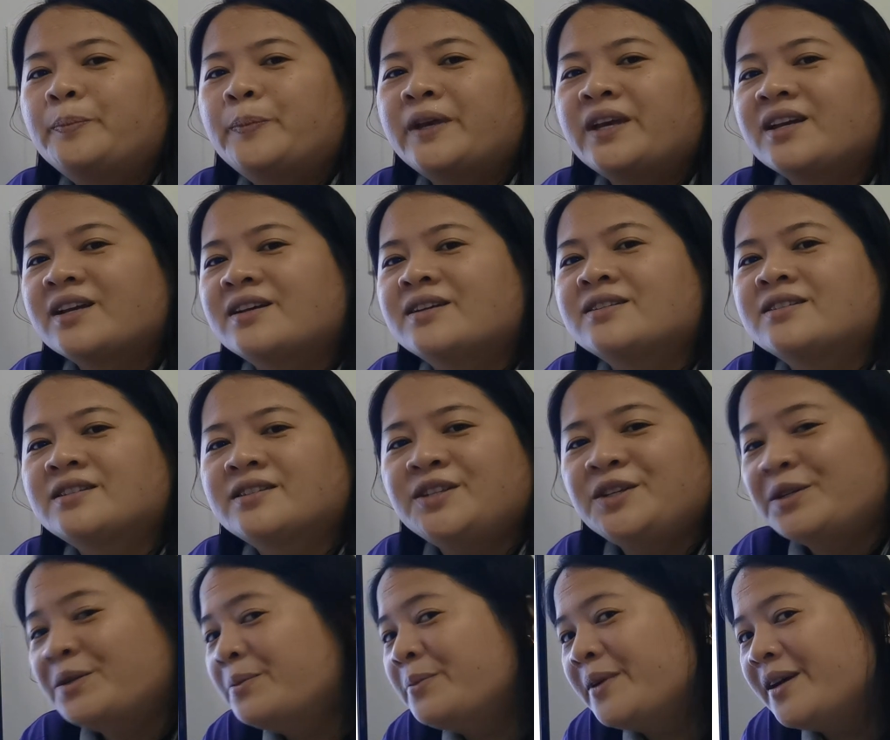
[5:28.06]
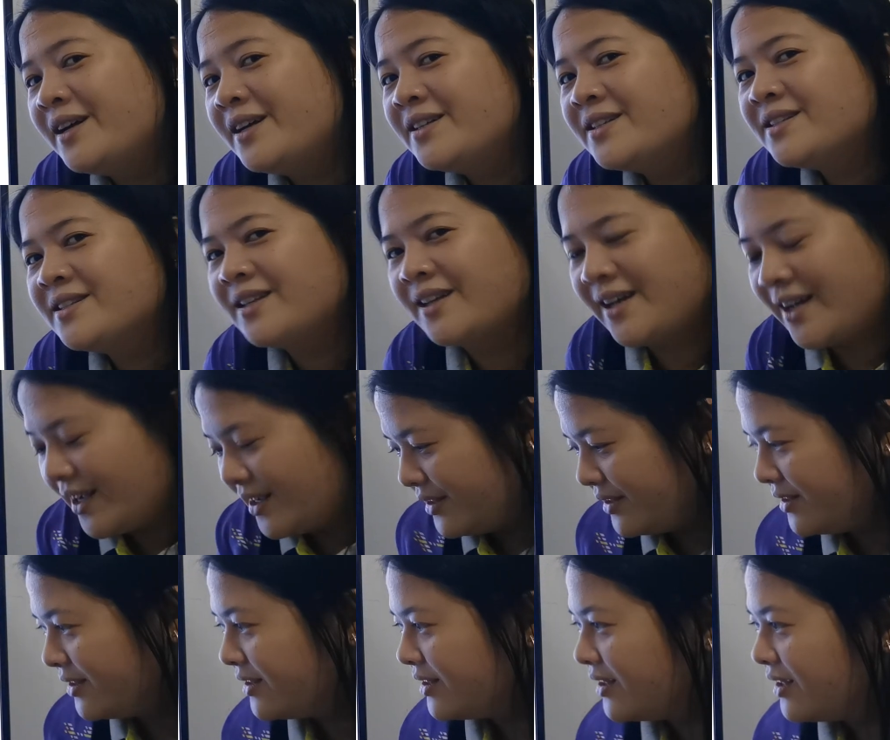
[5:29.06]
Because humans,
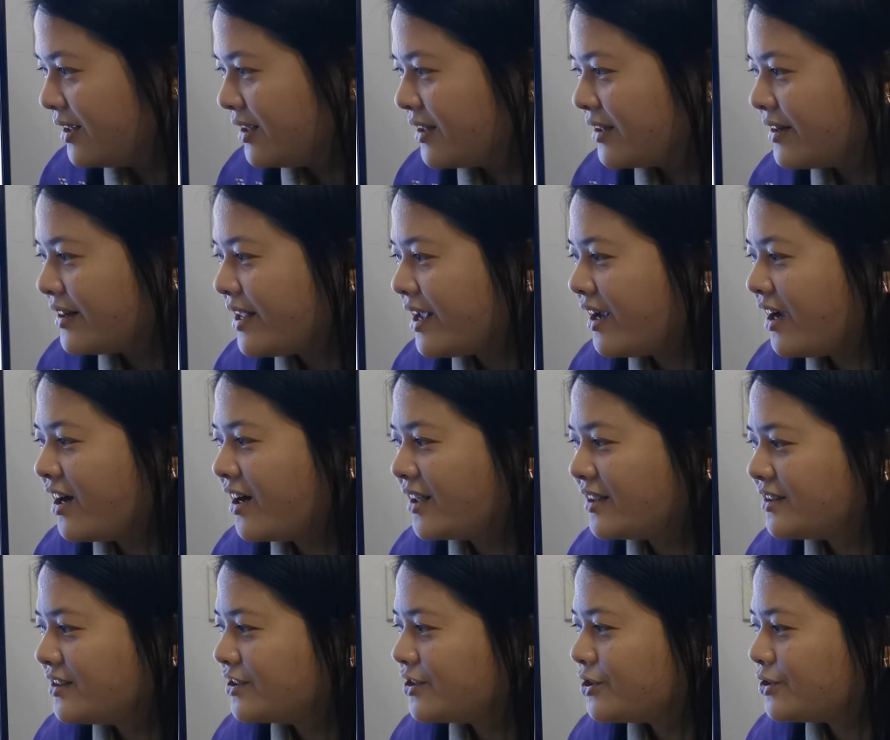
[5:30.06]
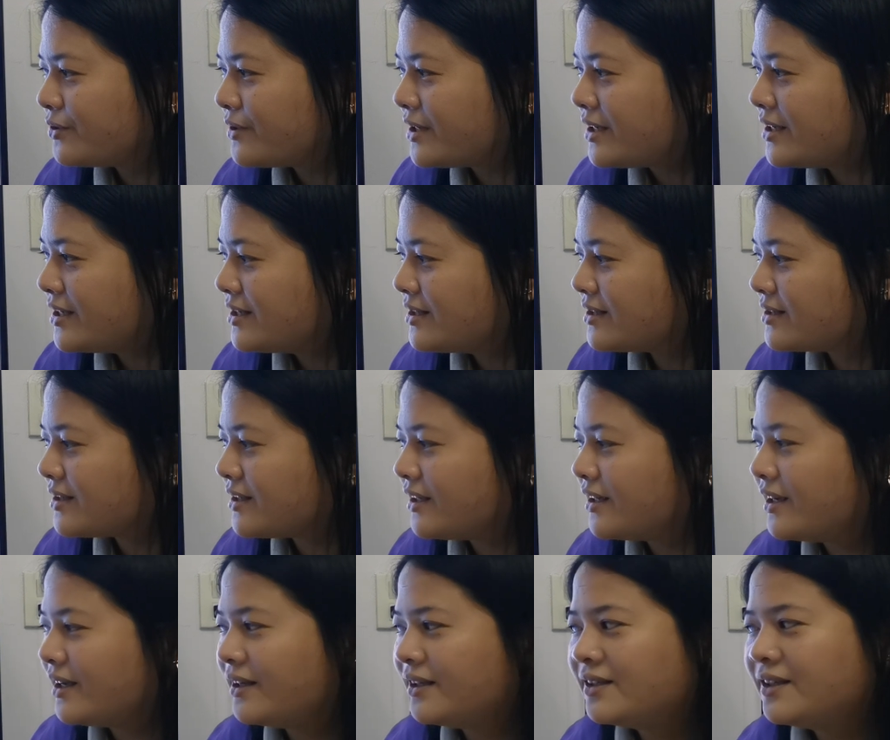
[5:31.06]
they cut the trees,
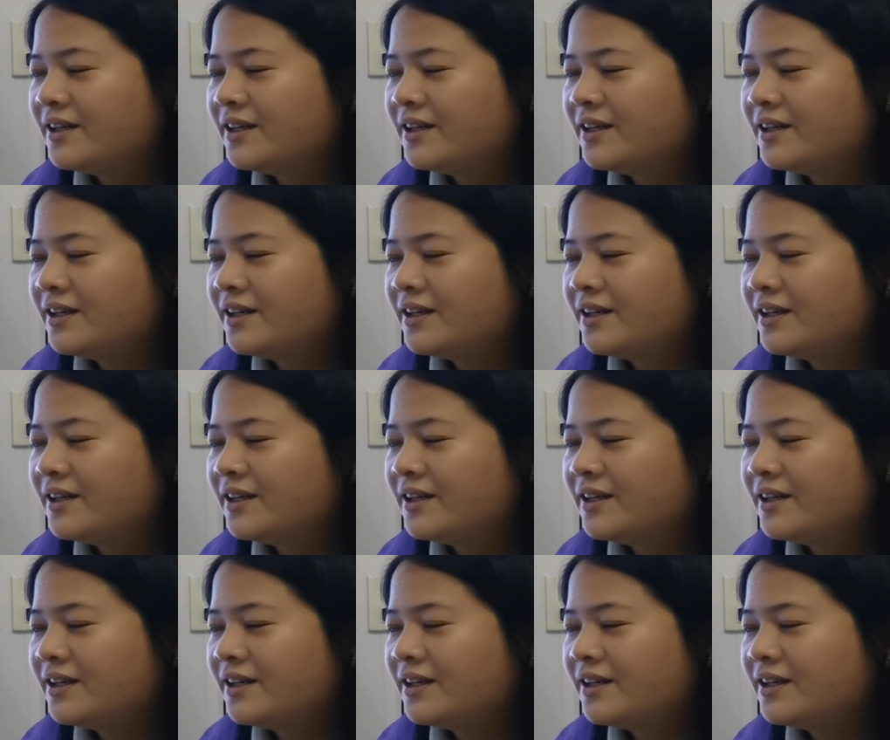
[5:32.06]
see?